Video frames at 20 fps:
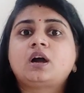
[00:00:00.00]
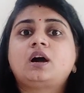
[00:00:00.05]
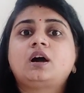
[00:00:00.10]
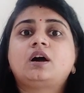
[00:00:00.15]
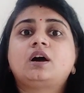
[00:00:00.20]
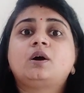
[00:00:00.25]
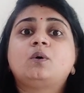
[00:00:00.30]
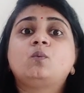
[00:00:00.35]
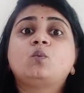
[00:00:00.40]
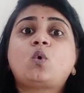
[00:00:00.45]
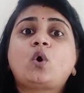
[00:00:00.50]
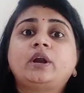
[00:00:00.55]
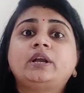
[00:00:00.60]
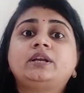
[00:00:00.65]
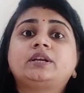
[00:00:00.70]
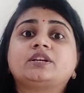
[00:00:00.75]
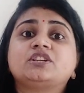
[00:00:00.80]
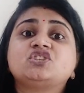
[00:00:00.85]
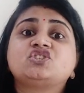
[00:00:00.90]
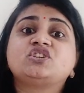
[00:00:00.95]

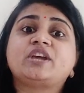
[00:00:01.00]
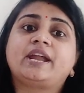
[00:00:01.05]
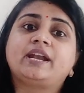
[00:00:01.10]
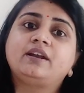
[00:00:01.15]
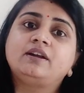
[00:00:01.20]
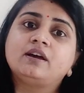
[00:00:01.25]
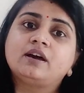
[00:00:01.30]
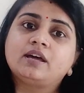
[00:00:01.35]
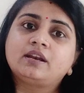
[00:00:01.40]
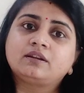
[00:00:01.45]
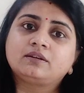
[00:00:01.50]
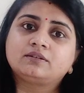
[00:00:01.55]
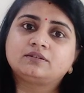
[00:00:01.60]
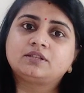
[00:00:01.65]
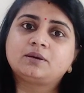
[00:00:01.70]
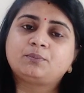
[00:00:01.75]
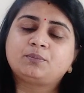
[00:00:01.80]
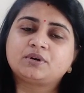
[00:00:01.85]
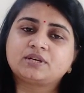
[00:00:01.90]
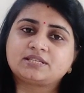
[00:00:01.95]
what gender
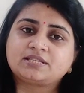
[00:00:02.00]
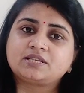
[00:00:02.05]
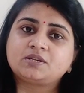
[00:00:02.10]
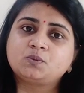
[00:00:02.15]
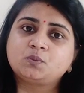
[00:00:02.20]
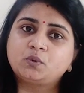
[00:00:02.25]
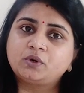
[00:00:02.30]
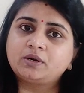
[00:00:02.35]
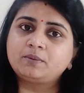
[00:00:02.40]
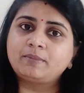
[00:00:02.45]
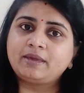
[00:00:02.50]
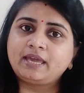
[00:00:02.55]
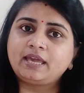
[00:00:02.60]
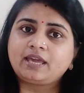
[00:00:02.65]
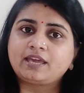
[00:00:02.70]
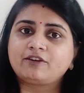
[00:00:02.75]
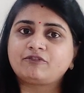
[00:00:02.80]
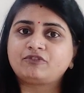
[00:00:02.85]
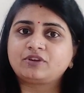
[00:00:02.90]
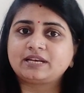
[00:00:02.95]
the person would
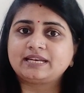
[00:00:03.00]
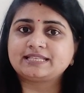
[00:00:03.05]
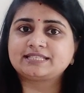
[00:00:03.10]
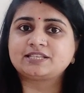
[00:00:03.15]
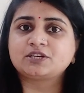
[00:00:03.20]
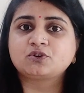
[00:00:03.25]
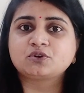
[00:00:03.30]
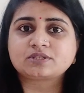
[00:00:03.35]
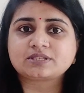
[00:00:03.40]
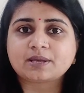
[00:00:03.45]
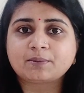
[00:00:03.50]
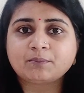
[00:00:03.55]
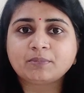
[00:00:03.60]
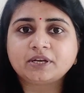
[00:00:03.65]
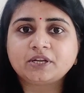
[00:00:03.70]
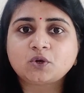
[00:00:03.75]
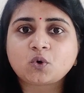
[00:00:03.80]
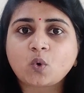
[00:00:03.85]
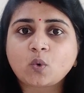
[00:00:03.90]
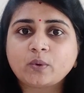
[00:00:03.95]
be if you're listening to
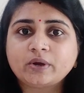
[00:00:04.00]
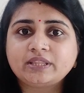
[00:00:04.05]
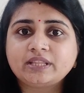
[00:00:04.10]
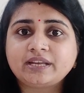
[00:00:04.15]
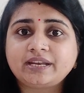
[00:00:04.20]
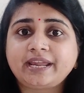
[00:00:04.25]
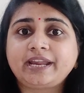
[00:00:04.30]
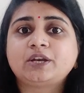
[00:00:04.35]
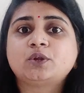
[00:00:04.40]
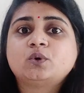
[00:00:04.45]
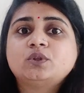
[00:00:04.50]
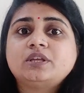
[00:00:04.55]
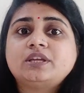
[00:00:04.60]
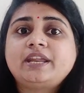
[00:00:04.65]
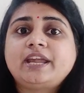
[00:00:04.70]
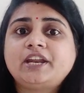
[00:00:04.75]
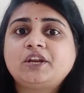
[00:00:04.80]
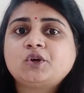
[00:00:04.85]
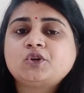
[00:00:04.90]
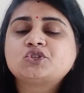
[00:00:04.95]
somebody over the
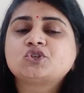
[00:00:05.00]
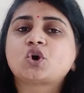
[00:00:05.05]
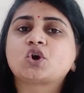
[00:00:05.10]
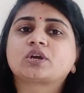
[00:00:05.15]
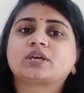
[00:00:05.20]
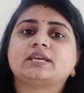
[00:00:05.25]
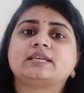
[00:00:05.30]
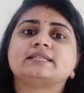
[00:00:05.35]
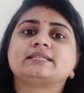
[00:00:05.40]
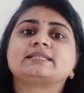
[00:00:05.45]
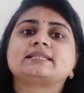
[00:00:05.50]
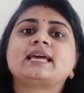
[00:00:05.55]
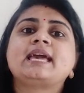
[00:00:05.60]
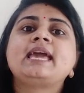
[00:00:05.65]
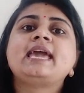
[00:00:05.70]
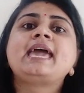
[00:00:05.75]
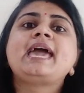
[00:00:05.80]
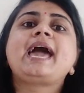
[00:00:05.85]
radio jockeys,